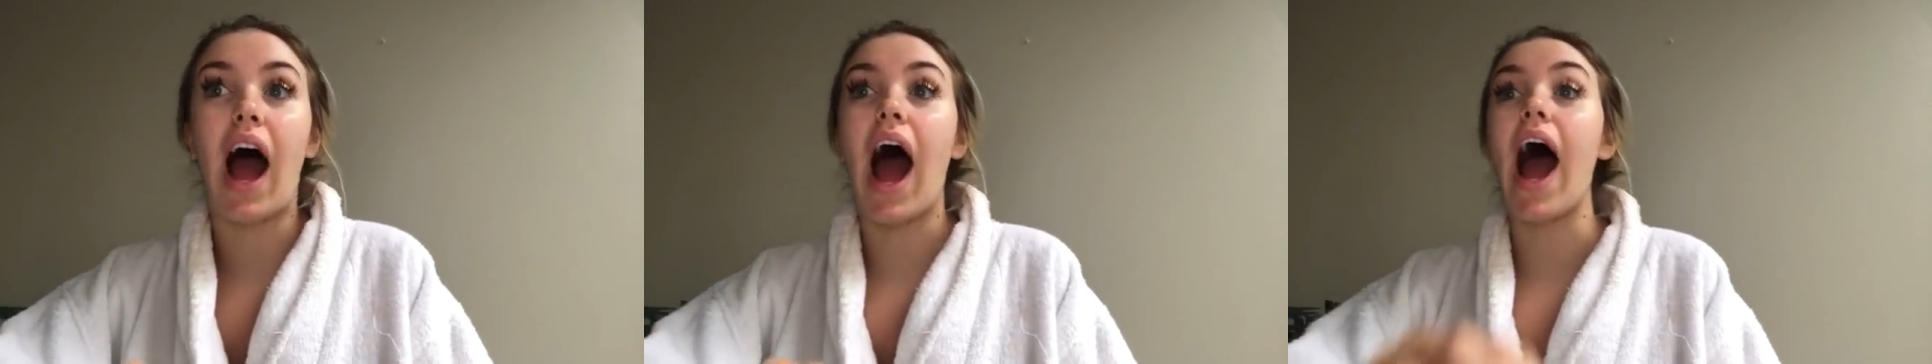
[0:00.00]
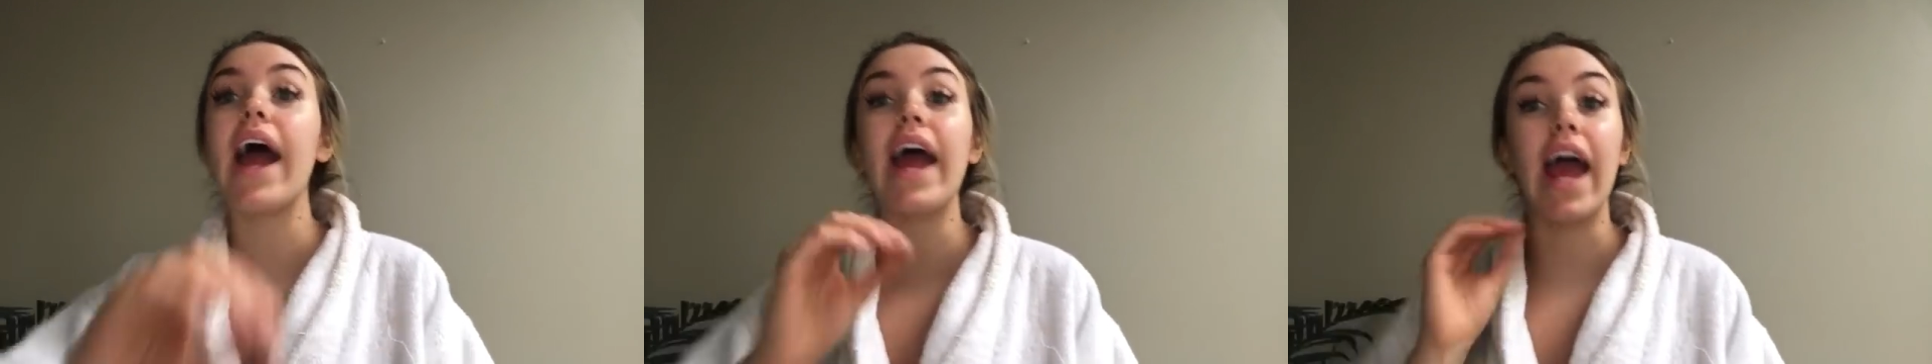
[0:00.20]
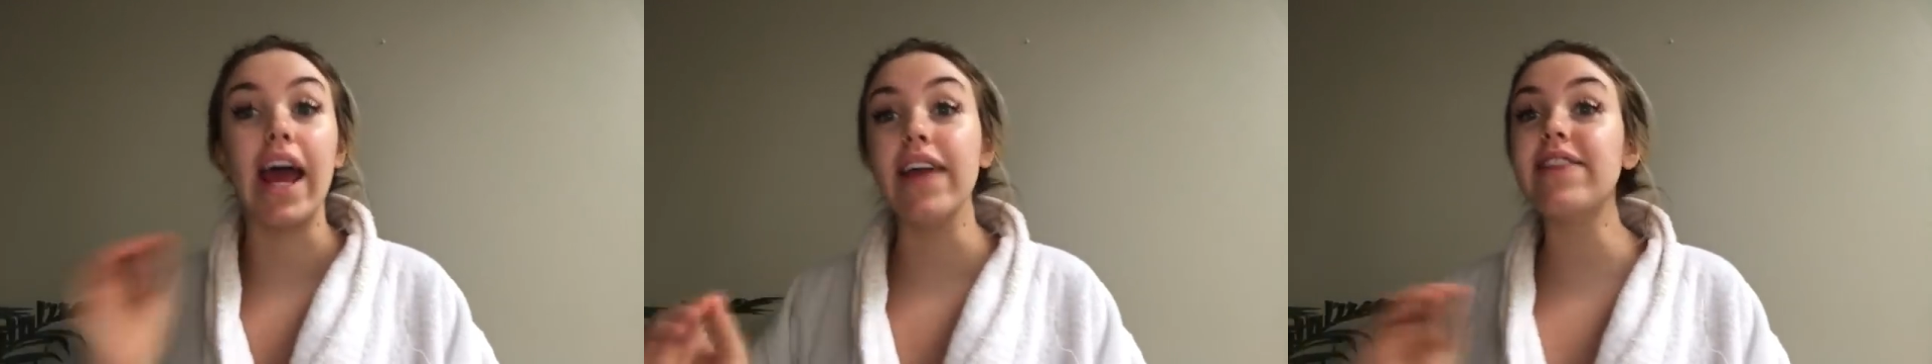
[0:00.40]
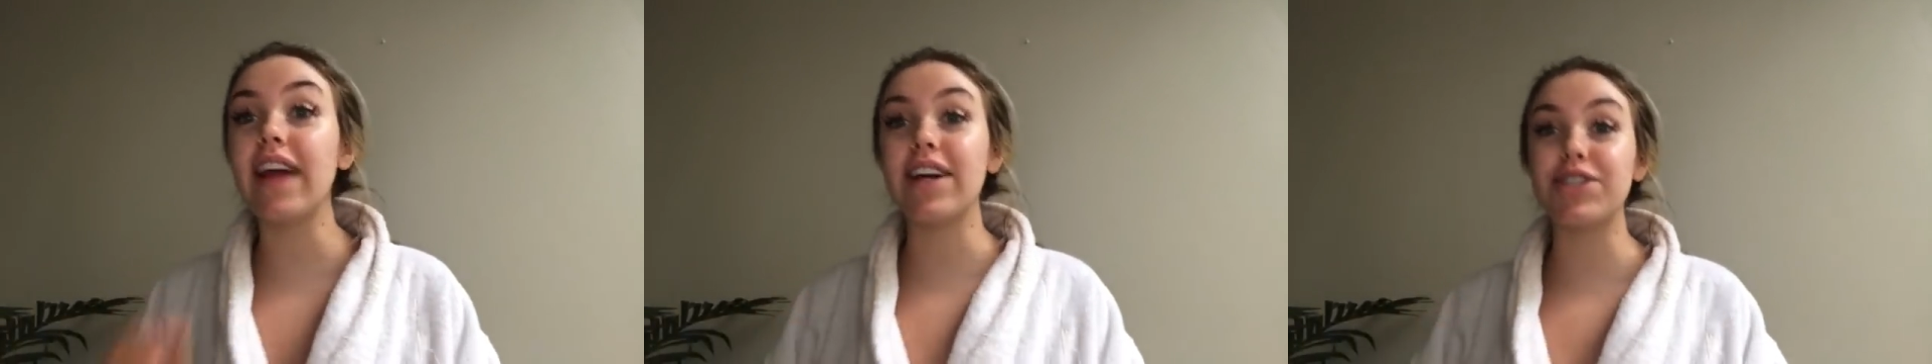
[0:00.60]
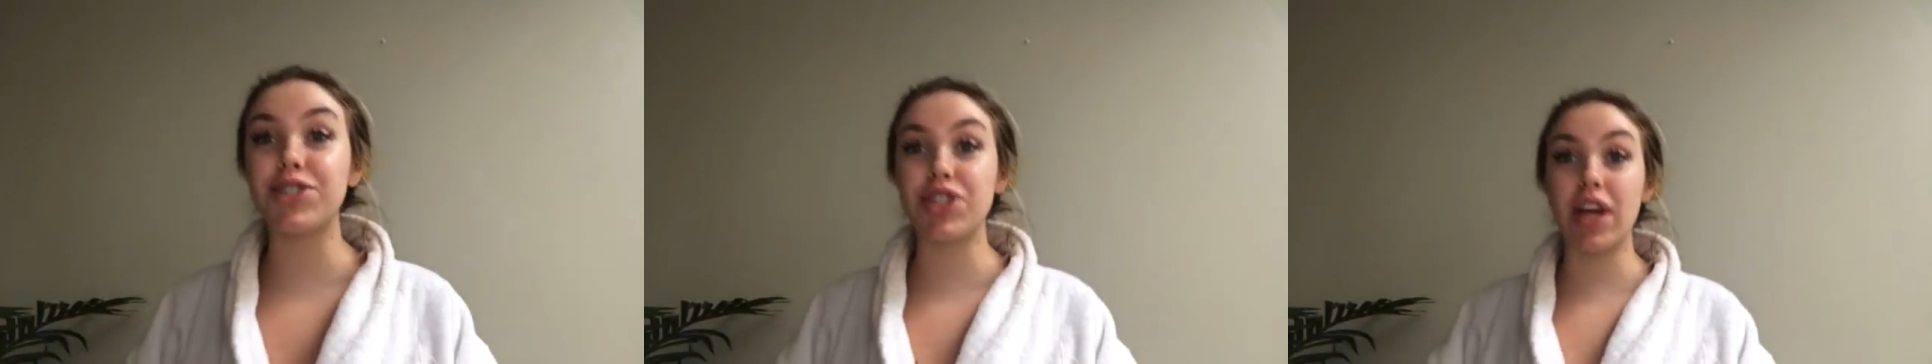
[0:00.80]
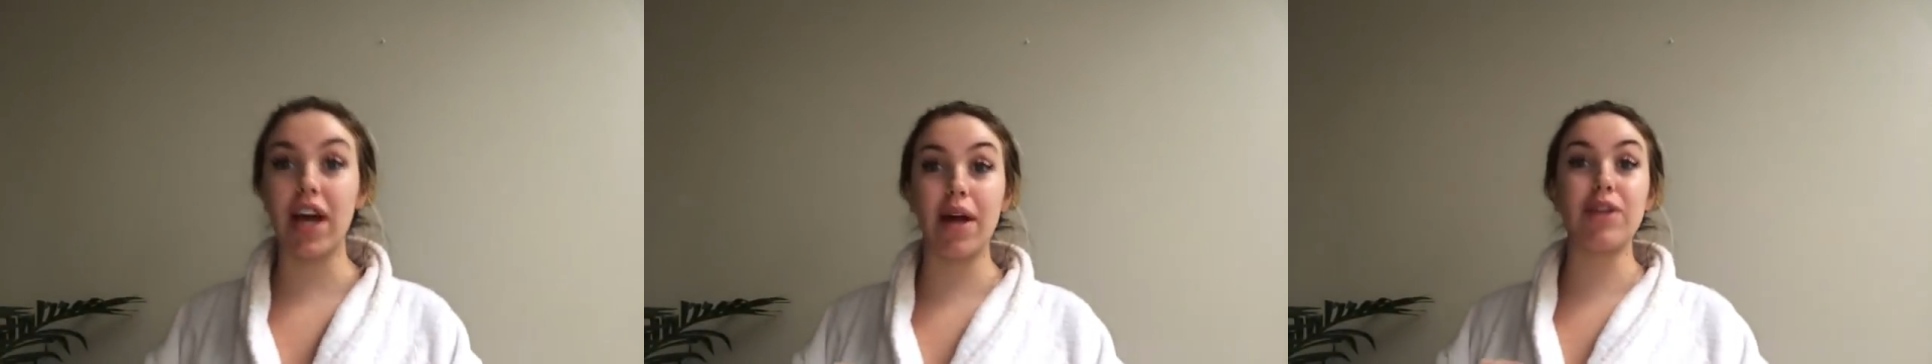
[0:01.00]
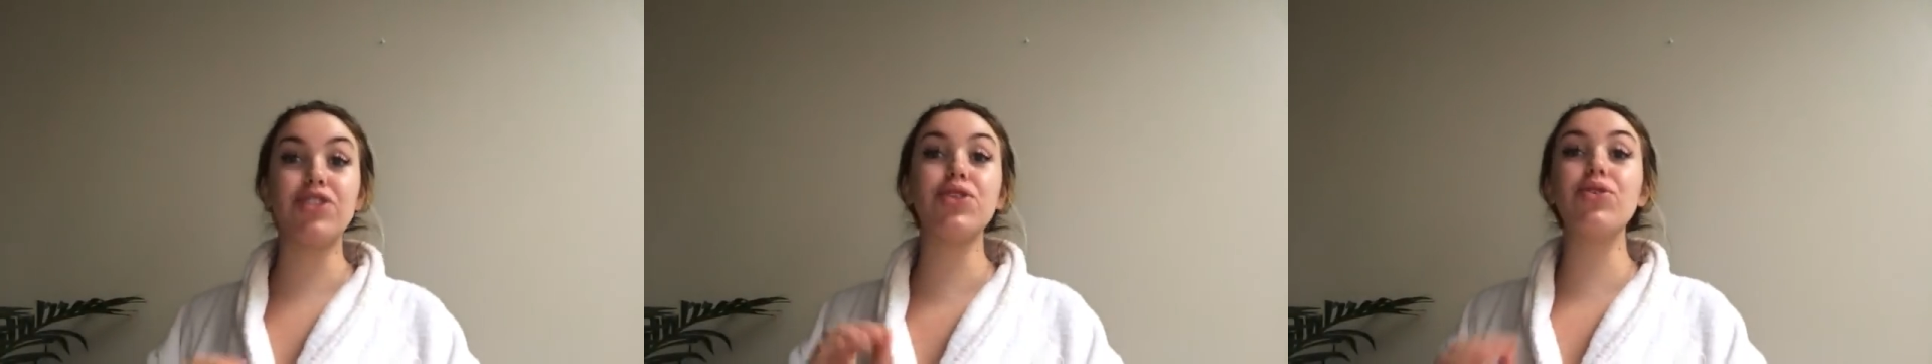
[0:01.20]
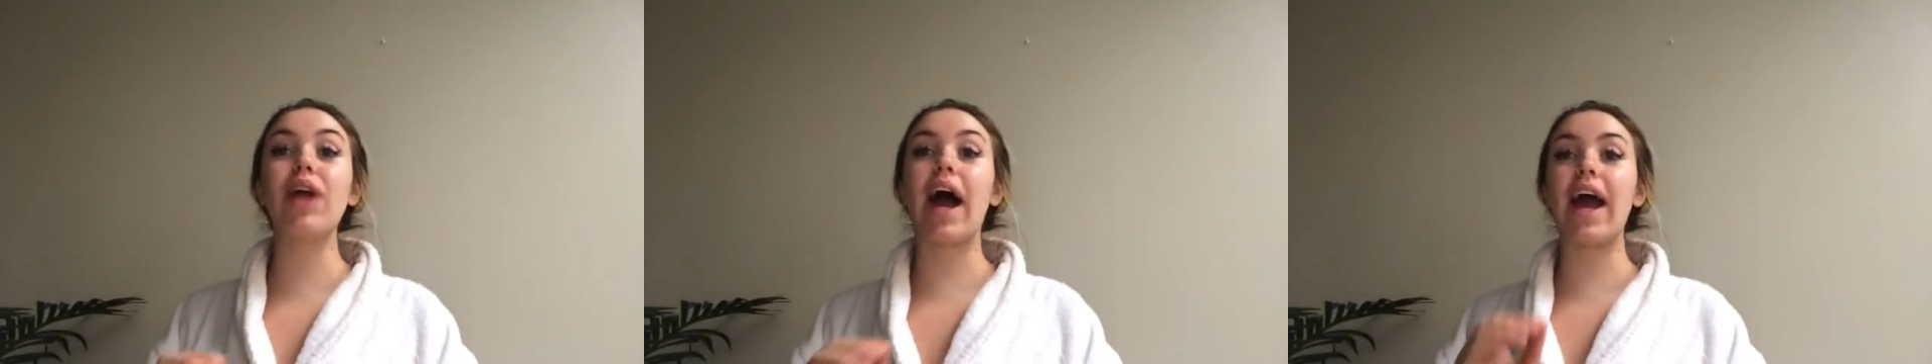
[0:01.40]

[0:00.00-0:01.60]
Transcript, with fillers: I hate that shit. Dude,